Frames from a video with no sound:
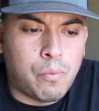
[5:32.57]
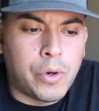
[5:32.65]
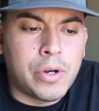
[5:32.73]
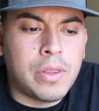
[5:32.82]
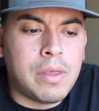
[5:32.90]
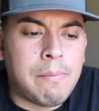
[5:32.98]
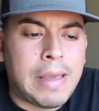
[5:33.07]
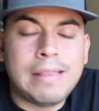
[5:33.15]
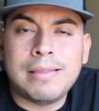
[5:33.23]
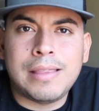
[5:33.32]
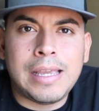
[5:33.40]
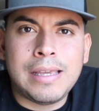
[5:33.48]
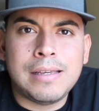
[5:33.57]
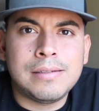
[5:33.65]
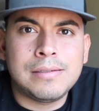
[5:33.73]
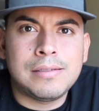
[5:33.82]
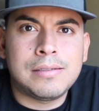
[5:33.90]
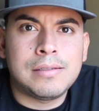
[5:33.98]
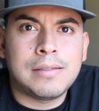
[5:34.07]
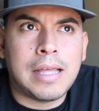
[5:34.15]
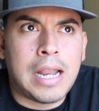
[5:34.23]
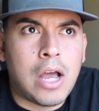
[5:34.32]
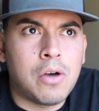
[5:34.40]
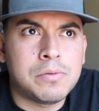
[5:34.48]
one of the main things
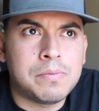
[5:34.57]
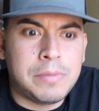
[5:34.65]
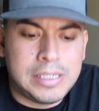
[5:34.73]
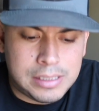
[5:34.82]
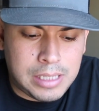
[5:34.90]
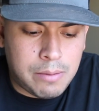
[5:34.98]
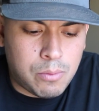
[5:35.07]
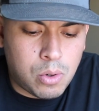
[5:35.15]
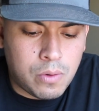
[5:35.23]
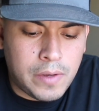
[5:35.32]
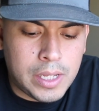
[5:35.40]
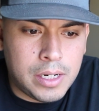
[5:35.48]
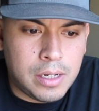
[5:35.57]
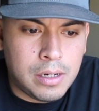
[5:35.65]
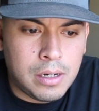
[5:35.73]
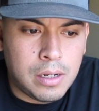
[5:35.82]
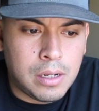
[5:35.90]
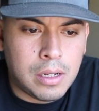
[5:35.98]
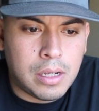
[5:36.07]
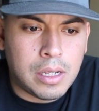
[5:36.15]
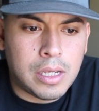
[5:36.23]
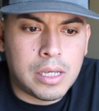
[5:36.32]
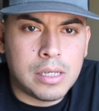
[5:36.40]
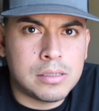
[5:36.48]
that helps me stay motivated
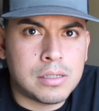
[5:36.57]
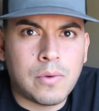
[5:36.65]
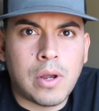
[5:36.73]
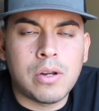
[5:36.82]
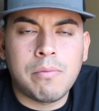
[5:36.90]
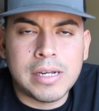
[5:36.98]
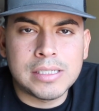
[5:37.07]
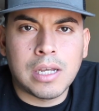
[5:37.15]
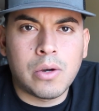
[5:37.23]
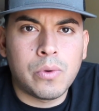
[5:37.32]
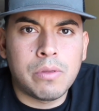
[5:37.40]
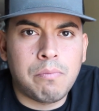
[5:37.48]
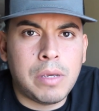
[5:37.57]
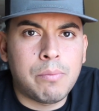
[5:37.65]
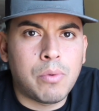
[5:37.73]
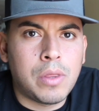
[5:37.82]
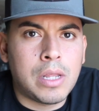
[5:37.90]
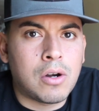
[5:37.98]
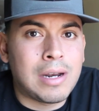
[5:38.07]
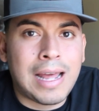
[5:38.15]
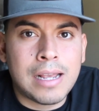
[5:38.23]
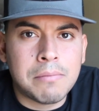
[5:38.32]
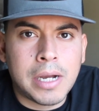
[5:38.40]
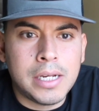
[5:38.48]
is surrounding myself with people that are
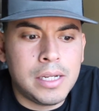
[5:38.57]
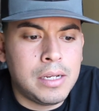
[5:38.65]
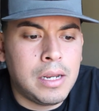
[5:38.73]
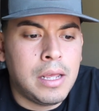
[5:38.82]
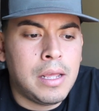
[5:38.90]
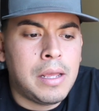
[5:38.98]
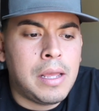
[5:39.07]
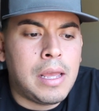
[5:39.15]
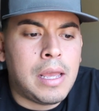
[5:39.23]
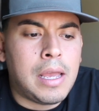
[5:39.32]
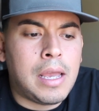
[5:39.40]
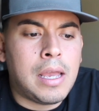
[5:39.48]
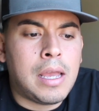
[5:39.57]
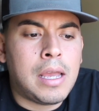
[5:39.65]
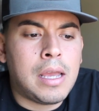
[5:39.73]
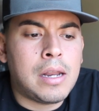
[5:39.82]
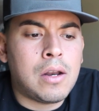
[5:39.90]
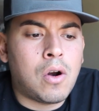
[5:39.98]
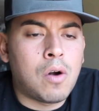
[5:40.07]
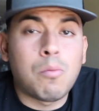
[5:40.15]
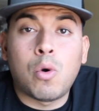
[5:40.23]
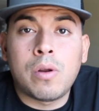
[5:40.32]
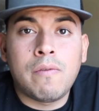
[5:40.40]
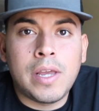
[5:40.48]
like-minded and are
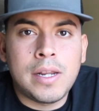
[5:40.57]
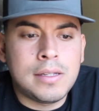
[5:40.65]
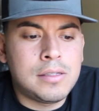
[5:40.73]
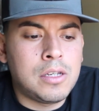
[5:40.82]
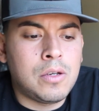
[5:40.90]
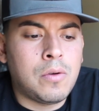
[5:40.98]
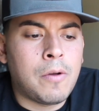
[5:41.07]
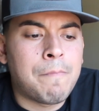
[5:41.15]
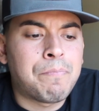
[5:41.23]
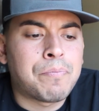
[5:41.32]
motivated too.